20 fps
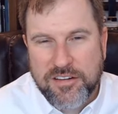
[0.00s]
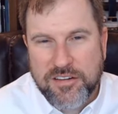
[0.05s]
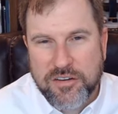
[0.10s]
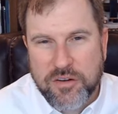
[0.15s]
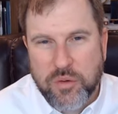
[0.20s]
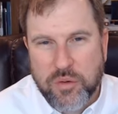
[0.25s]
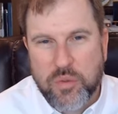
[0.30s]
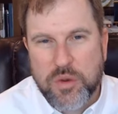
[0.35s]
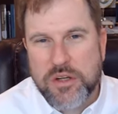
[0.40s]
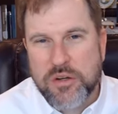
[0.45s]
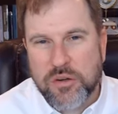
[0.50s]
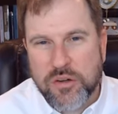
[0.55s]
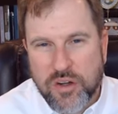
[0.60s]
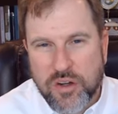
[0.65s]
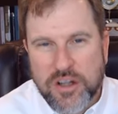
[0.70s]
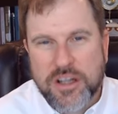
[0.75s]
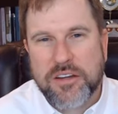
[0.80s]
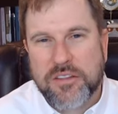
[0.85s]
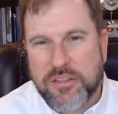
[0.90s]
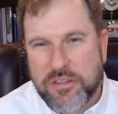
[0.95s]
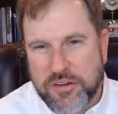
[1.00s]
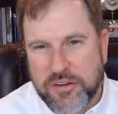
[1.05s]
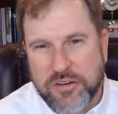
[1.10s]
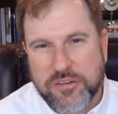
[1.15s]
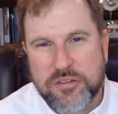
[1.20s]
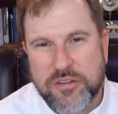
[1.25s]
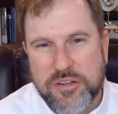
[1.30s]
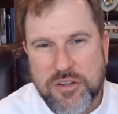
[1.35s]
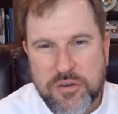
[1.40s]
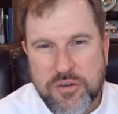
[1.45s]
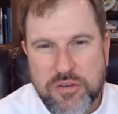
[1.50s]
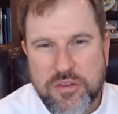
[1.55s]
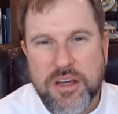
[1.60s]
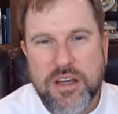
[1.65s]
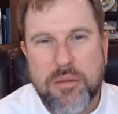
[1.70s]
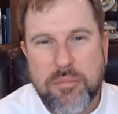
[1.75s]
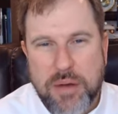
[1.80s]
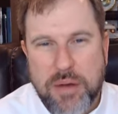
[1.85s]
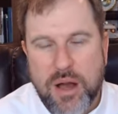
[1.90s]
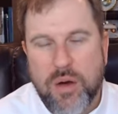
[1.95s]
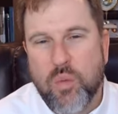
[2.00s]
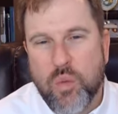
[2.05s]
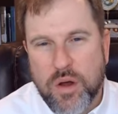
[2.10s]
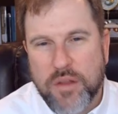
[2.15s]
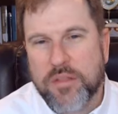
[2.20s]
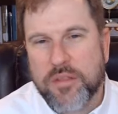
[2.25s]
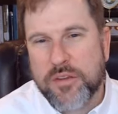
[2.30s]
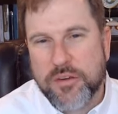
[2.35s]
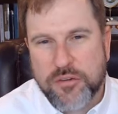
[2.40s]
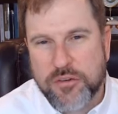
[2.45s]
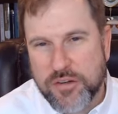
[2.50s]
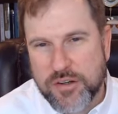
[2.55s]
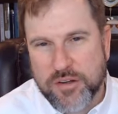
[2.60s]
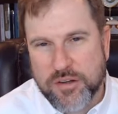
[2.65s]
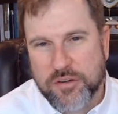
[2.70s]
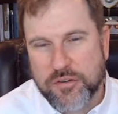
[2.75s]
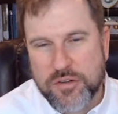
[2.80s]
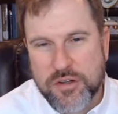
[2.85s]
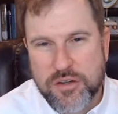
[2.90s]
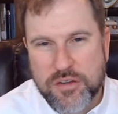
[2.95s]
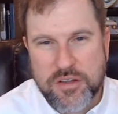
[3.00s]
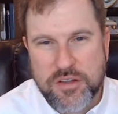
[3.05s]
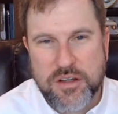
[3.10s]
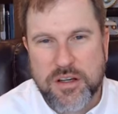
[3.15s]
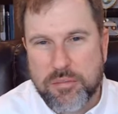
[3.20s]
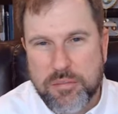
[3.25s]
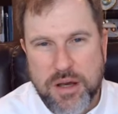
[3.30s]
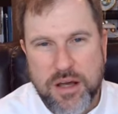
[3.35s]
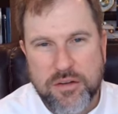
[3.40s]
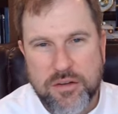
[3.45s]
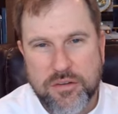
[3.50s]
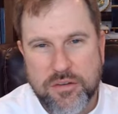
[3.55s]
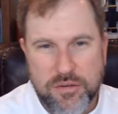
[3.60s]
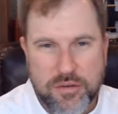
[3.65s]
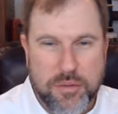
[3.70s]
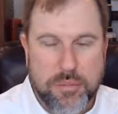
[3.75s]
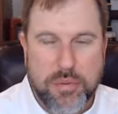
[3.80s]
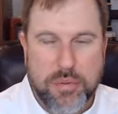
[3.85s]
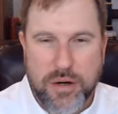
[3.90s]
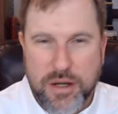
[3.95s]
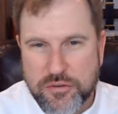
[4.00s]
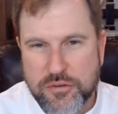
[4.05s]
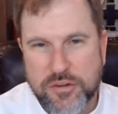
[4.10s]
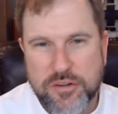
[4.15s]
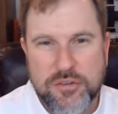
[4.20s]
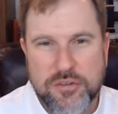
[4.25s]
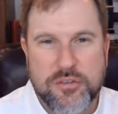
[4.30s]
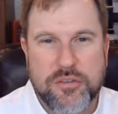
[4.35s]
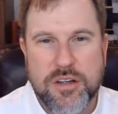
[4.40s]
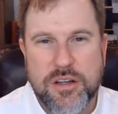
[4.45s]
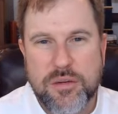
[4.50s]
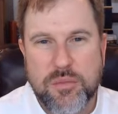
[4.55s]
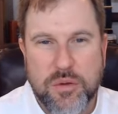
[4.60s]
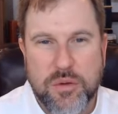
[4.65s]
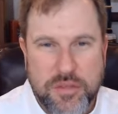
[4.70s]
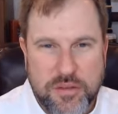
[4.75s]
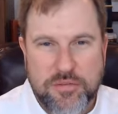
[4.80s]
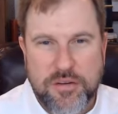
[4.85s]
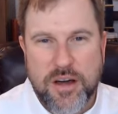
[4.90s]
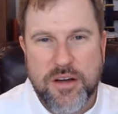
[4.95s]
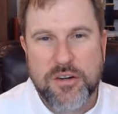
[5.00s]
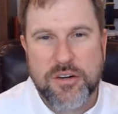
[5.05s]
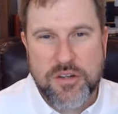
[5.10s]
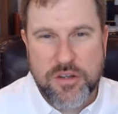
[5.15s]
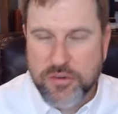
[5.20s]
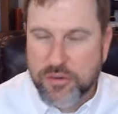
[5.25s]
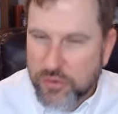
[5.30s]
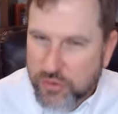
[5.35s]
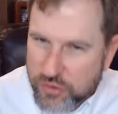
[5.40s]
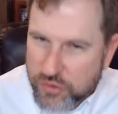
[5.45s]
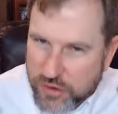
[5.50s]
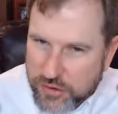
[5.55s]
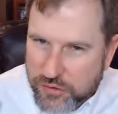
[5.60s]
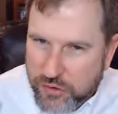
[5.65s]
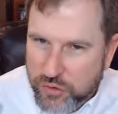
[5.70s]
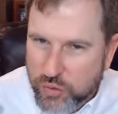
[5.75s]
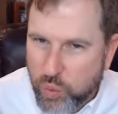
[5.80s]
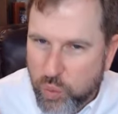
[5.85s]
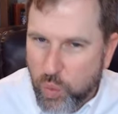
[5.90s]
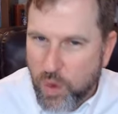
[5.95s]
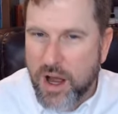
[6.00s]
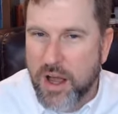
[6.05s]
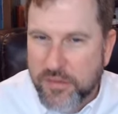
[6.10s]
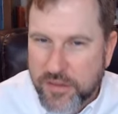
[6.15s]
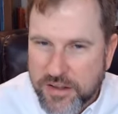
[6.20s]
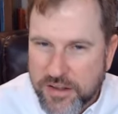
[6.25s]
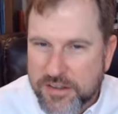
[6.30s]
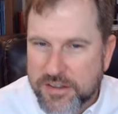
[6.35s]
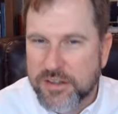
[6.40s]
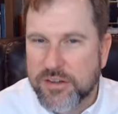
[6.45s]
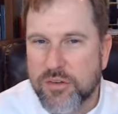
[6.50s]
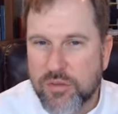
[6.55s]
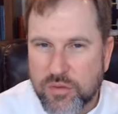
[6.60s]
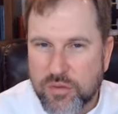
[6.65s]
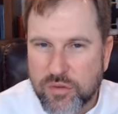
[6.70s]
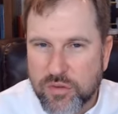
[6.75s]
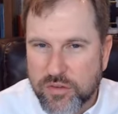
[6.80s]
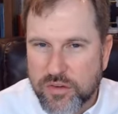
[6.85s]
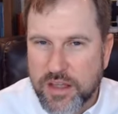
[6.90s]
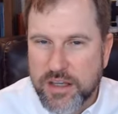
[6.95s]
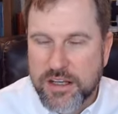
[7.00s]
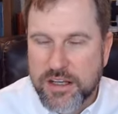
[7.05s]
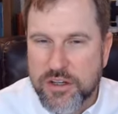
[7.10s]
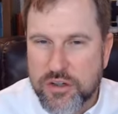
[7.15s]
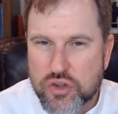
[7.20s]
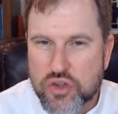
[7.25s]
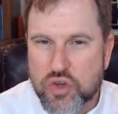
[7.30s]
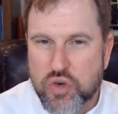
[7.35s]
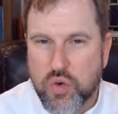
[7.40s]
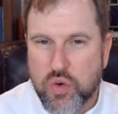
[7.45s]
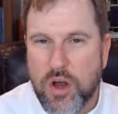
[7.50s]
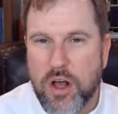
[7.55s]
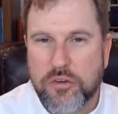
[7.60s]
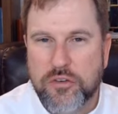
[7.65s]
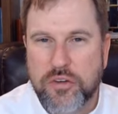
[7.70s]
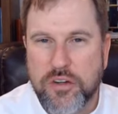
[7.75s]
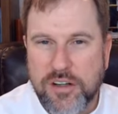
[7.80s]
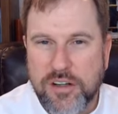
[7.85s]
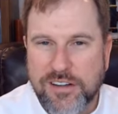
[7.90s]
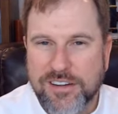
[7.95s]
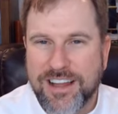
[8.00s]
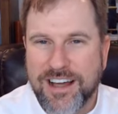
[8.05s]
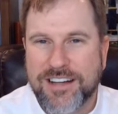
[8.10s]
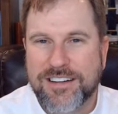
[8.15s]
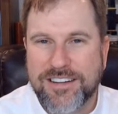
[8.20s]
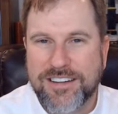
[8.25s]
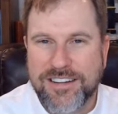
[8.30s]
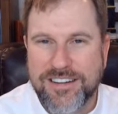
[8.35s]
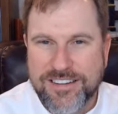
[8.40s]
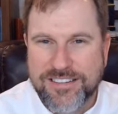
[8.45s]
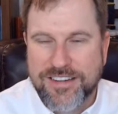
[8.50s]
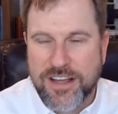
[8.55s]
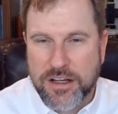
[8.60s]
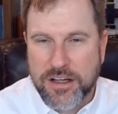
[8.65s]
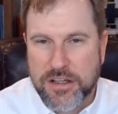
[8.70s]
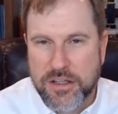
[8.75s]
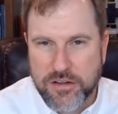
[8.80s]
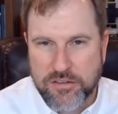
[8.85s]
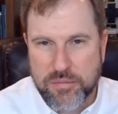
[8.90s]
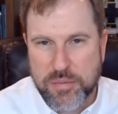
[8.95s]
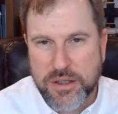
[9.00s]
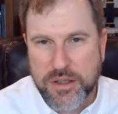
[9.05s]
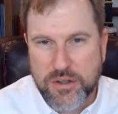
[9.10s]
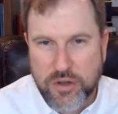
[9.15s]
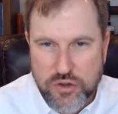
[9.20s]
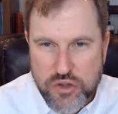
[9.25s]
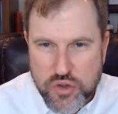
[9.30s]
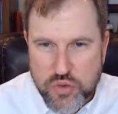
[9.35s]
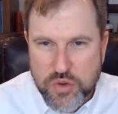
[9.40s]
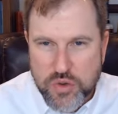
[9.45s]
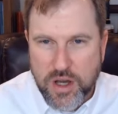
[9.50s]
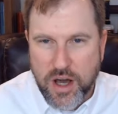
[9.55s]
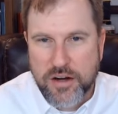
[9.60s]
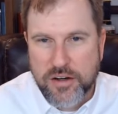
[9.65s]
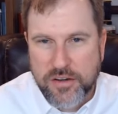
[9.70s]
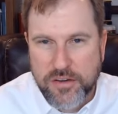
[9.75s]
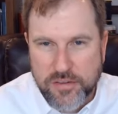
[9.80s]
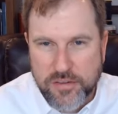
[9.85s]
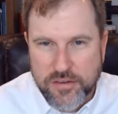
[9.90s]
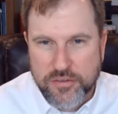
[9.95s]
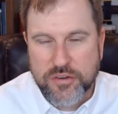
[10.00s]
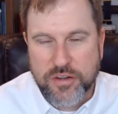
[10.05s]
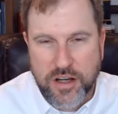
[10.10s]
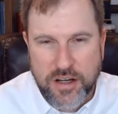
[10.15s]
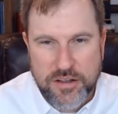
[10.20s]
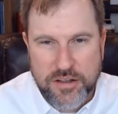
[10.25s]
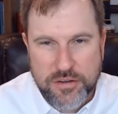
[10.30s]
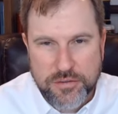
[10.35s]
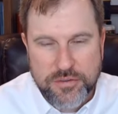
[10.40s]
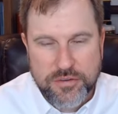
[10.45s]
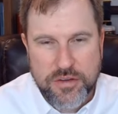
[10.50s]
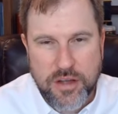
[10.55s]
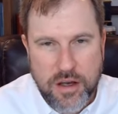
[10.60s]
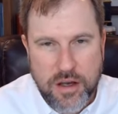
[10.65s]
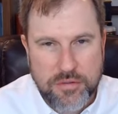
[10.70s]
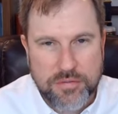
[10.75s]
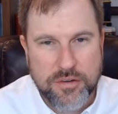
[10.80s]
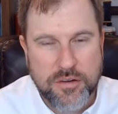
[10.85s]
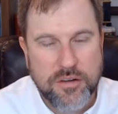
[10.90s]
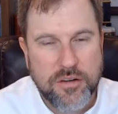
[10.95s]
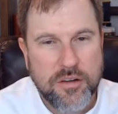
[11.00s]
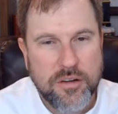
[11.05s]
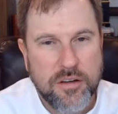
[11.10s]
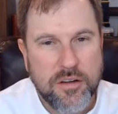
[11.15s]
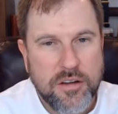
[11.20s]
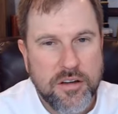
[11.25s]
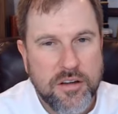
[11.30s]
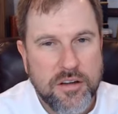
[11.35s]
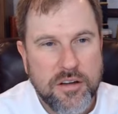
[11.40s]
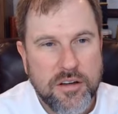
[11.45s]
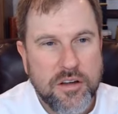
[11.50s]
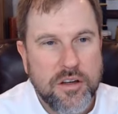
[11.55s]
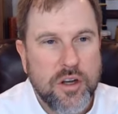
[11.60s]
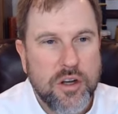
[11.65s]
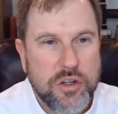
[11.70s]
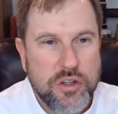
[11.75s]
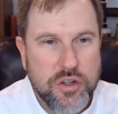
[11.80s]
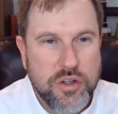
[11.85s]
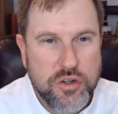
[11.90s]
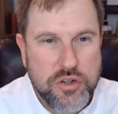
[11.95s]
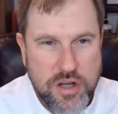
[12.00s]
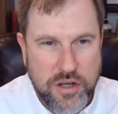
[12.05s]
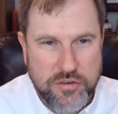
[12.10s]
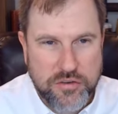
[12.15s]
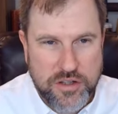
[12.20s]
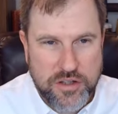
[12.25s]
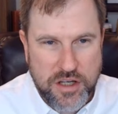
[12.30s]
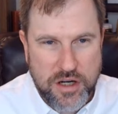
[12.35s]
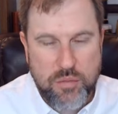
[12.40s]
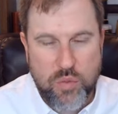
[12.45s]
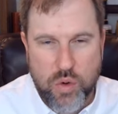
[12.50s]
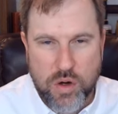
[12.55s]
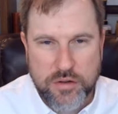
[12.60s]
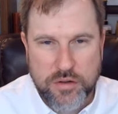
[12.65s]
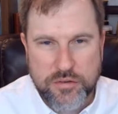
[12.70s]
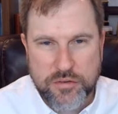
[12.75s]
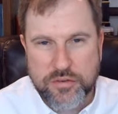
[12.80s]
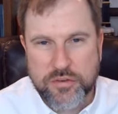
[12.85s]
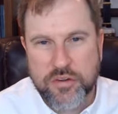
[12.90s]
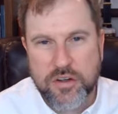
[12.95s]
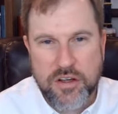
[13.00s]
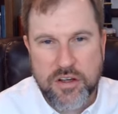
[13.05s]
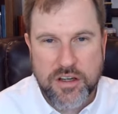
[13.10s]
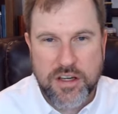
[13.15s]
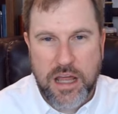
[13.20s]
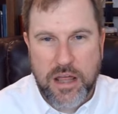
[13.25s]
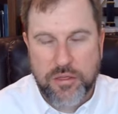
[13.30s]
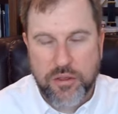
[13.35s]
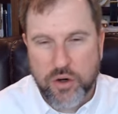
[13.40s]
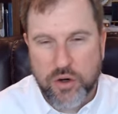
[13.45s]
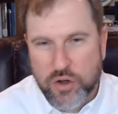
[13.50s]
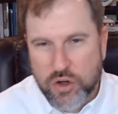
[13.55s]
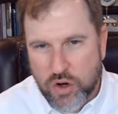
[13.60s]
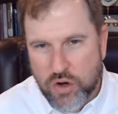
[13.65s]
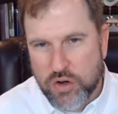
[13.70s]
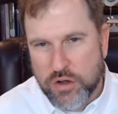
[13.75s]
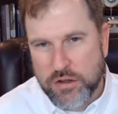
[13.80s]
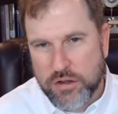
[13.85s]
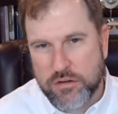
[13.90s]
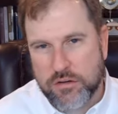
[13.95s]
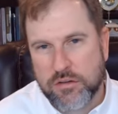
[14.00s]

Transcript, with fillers: know, when you look at this and you think about what this is, and you think about the presidency and what the founding did, this is why they didn't trust an elected executive, because you got into this kind of stuff. You just get them once and they're gone.